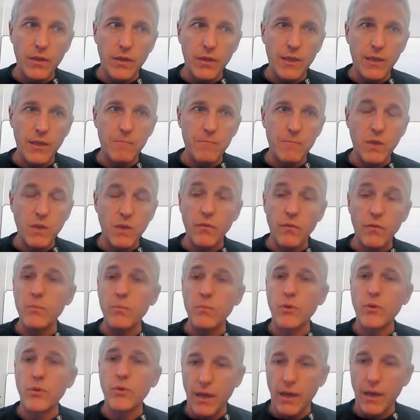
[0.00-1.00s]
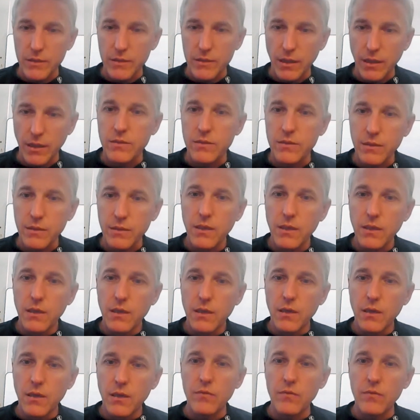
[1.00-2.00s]
the process
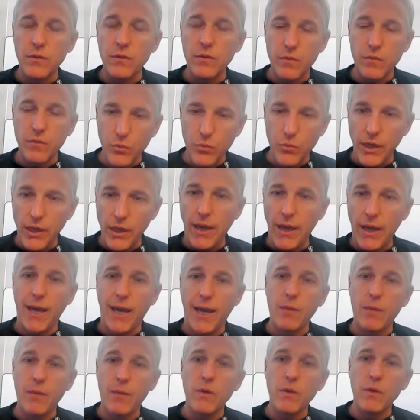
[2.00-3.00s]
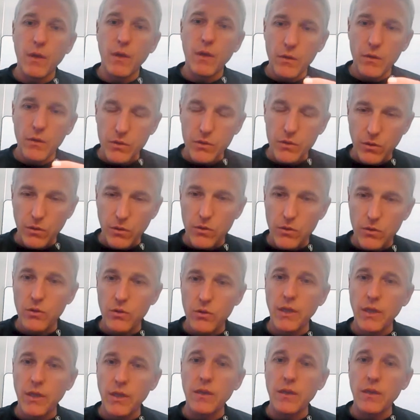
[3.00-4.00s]
of the prehab, the
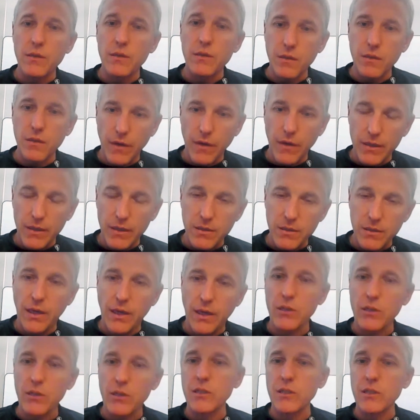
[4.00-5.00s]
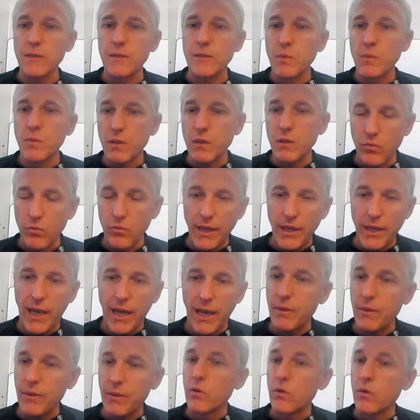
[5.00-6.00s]
surgery, the device selection, the
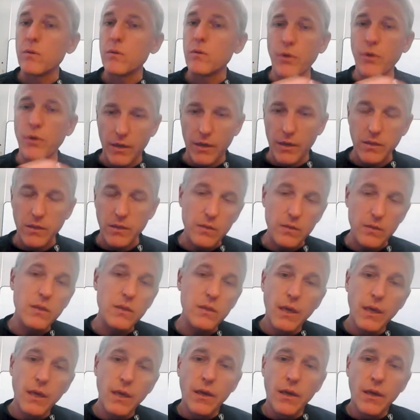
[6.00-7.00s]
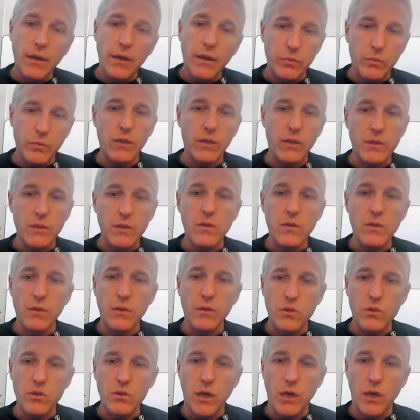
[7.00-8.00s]
rehab, that whole process. As we
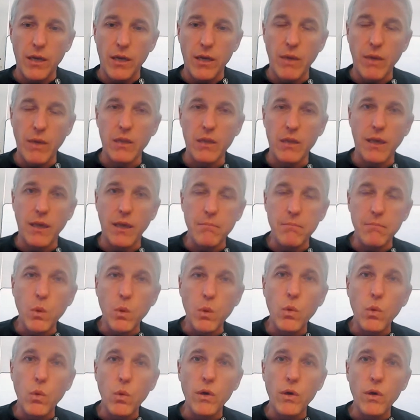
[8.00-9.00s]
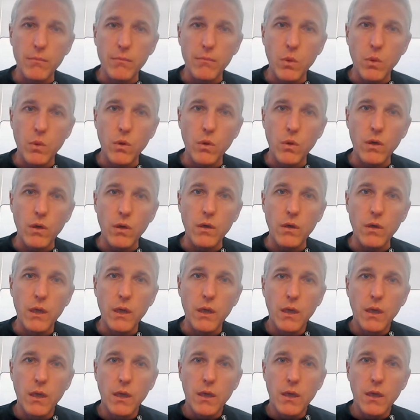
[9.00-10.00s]
continue to try and make that more and more